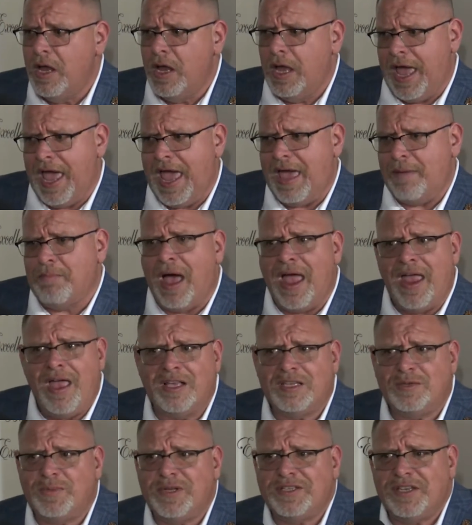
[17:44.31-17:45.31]
Hey, my
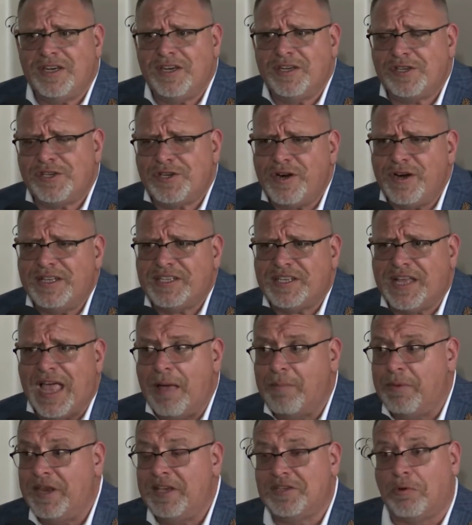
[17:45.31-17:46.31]
husband's an insurance
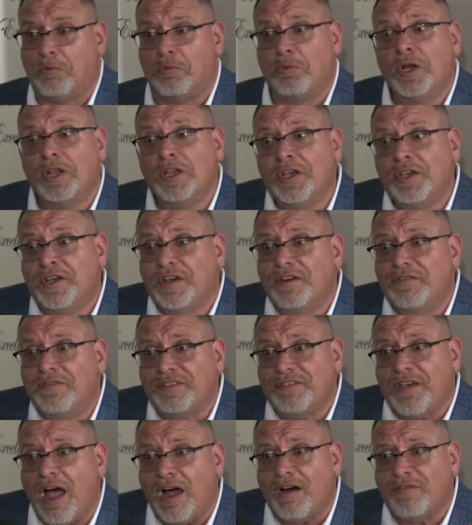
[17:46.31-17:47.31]
guy, but he's a really good
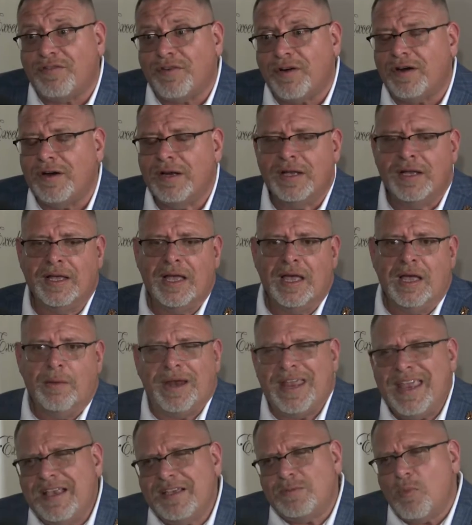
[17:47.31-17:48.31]
photographer.
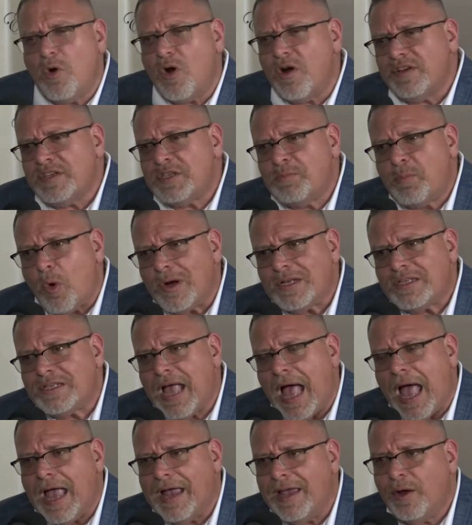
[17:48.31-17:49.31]
But he's more of a sports
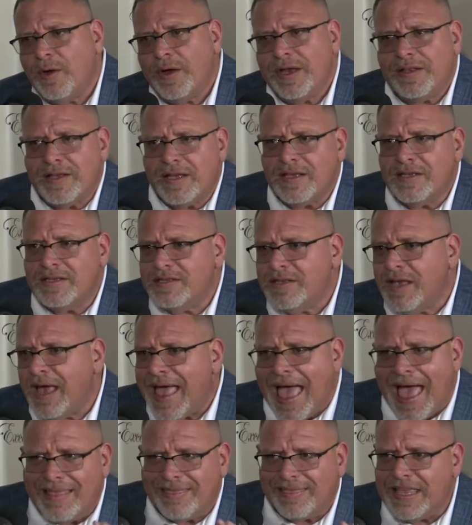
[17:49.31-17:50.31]
guy. You know, he does uh,
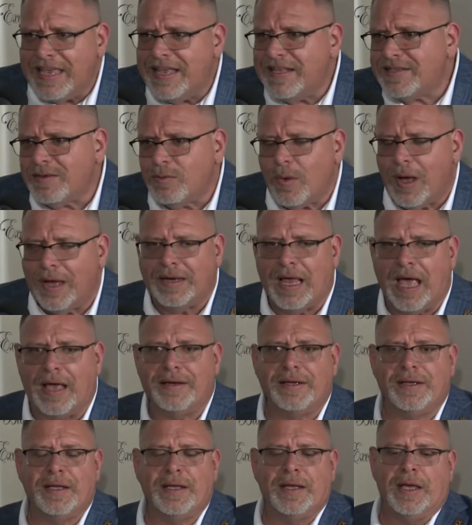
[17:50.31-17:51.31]
athletes and whatnot.
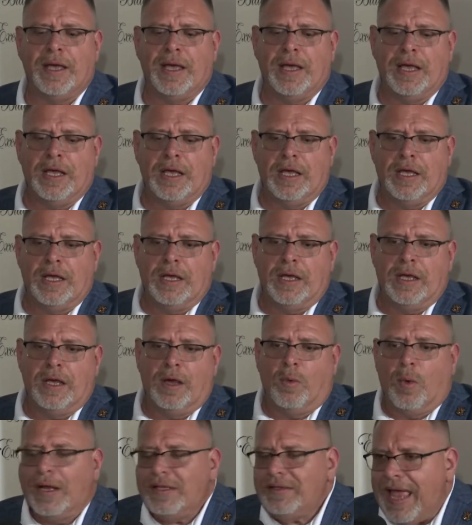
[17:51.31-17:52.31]

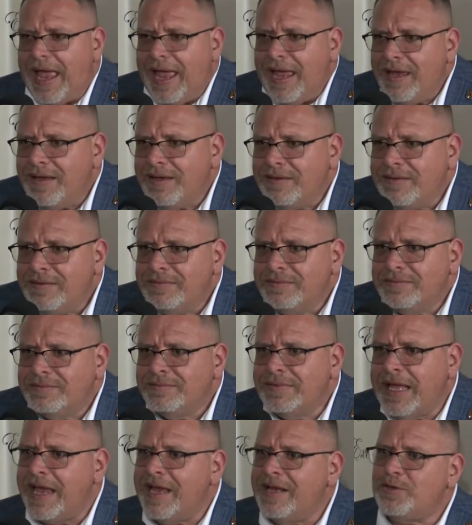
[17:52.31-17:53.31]
One day
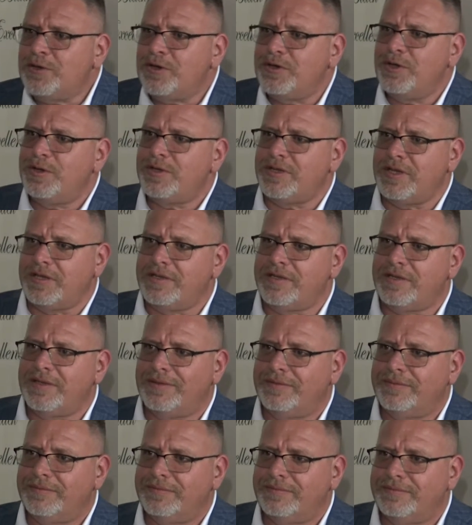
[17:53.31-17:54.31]
they introduced us.
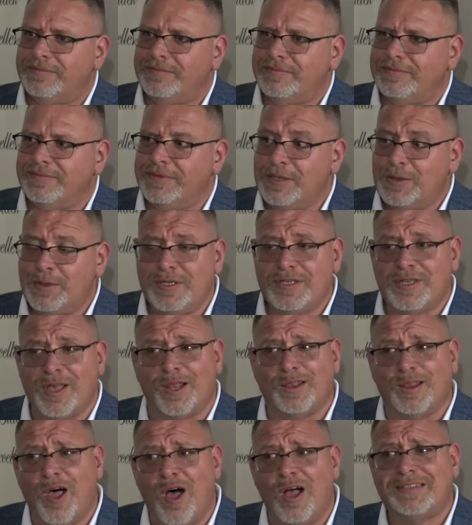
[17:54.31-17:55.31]
This was a
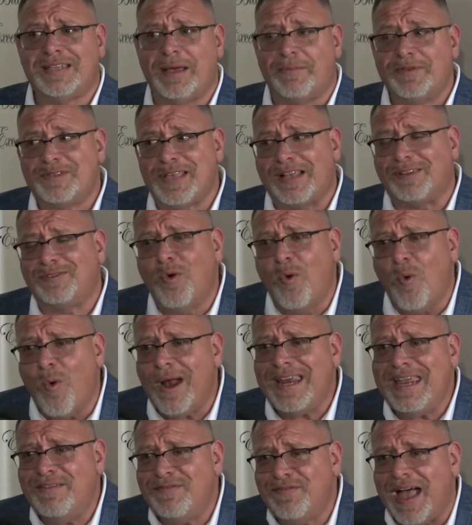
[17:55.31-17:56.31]
long time. It was like
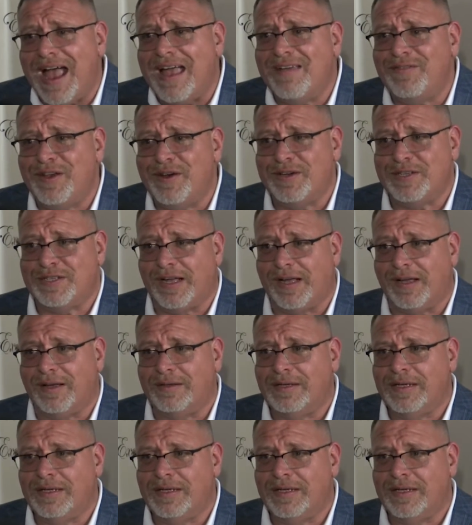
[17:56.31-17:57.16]
25 years ago.